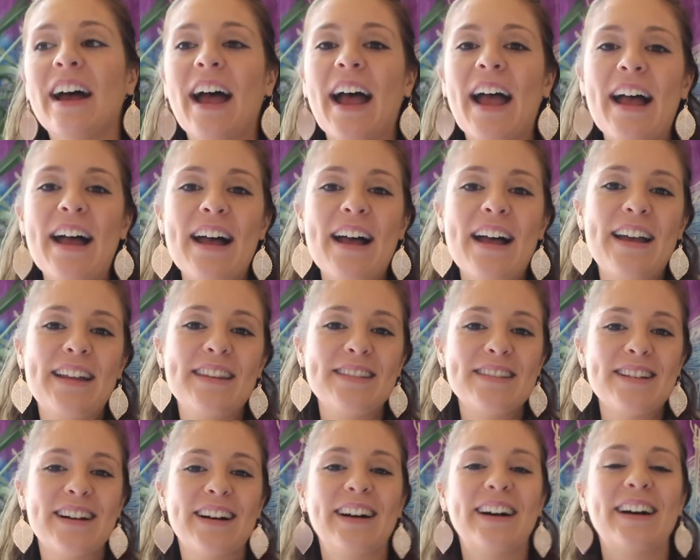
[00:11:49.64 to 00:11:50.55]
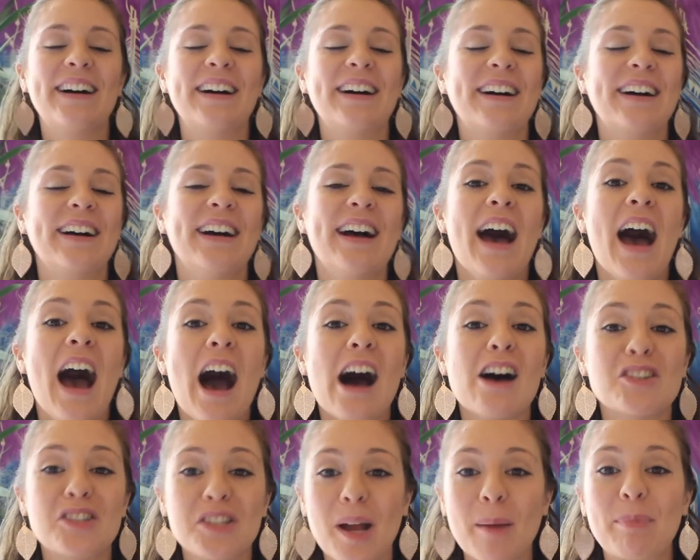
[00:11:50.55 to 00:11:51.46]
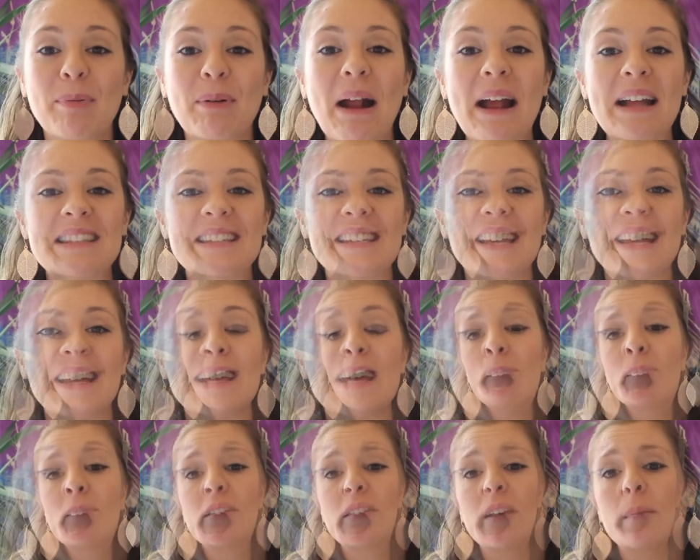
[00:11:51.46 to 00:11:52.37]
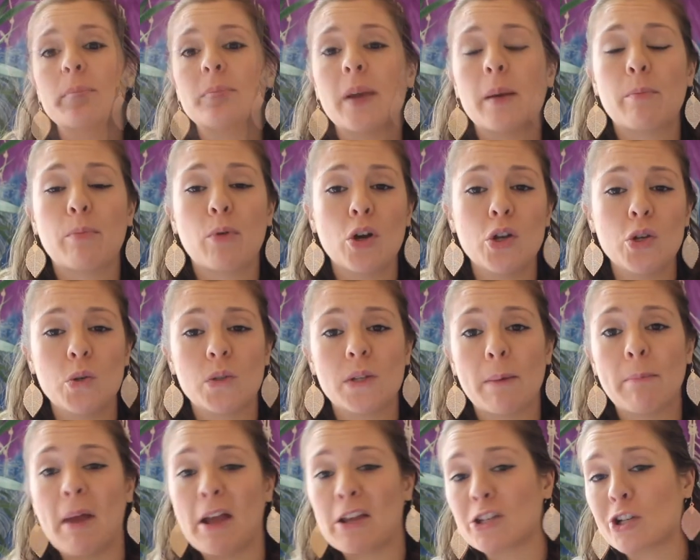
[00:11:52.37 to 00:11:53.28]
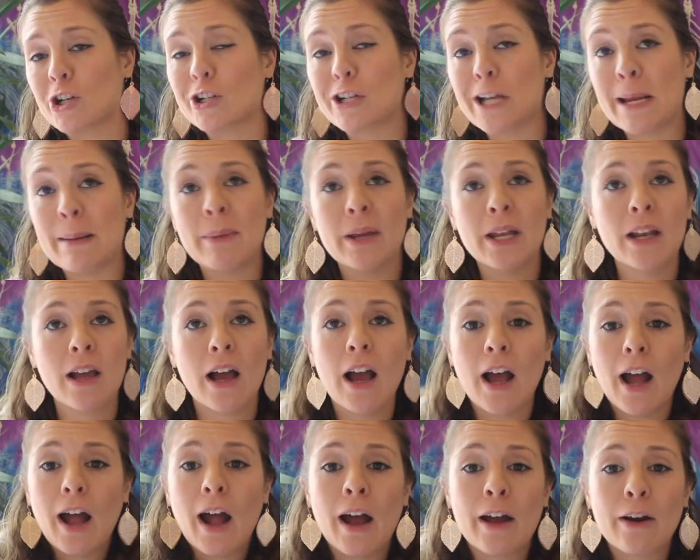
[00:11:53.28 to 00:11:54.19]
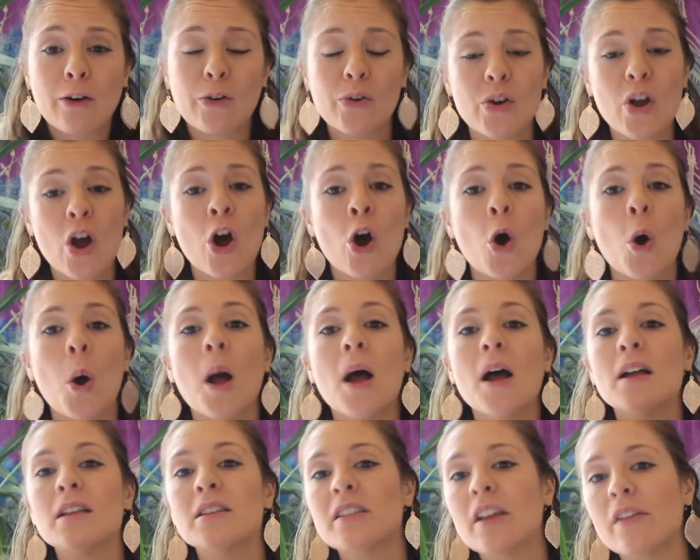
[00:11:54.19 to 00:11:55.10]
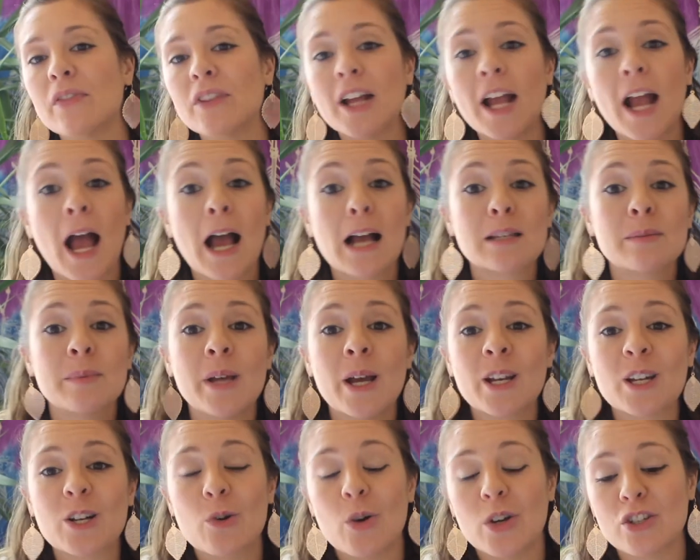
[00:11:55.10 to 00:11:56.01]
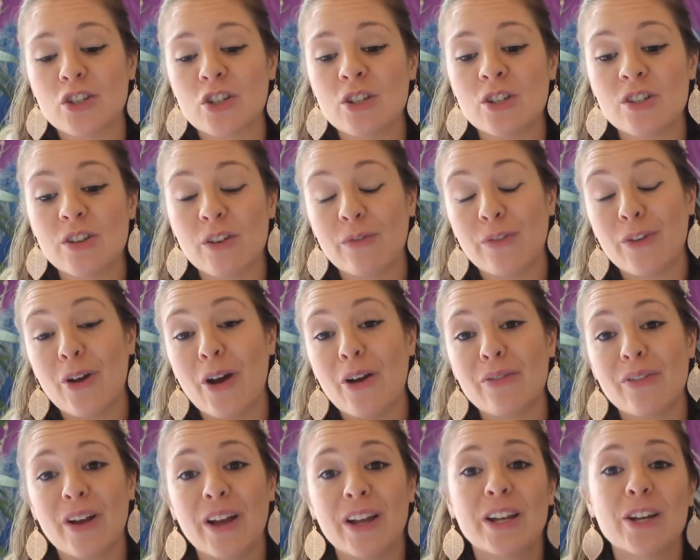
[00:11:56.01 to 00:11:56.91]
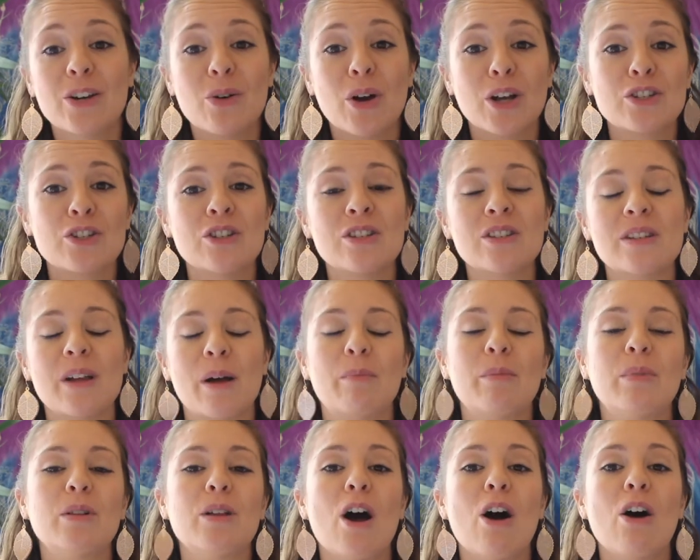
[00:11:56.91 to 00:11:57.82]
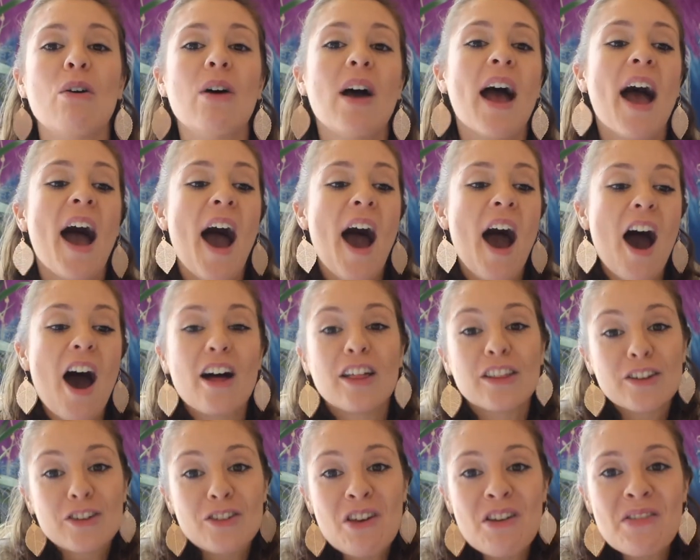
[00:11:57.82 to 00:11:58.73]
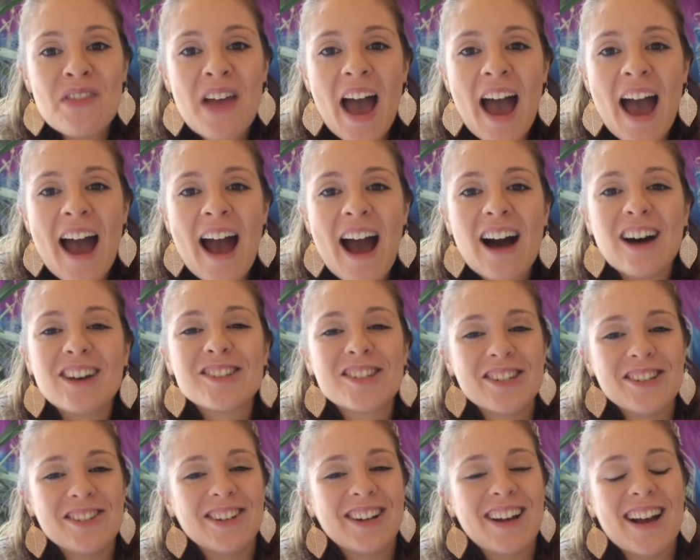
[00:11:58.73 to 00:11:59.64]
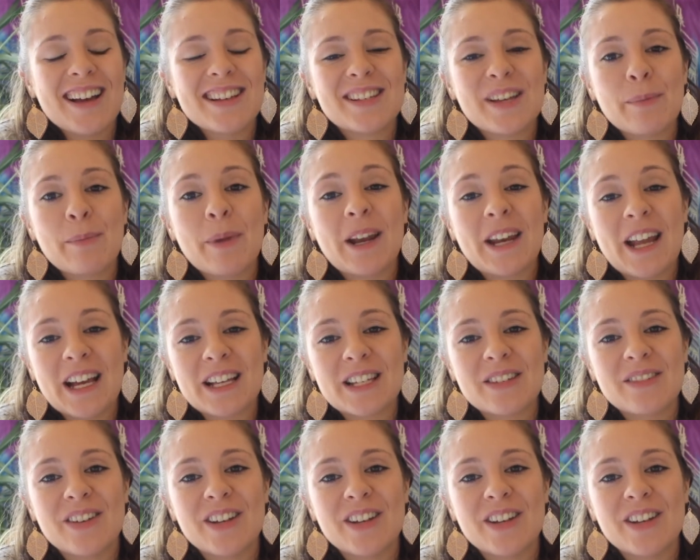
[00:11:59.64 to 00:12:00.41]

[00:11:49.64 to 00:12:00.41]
And I'll stop ranting. I hope this update brought you some entertainment. I don't know. Definitely ask me any questions if you have any questions down below. Other than that, I'll see you guys in my next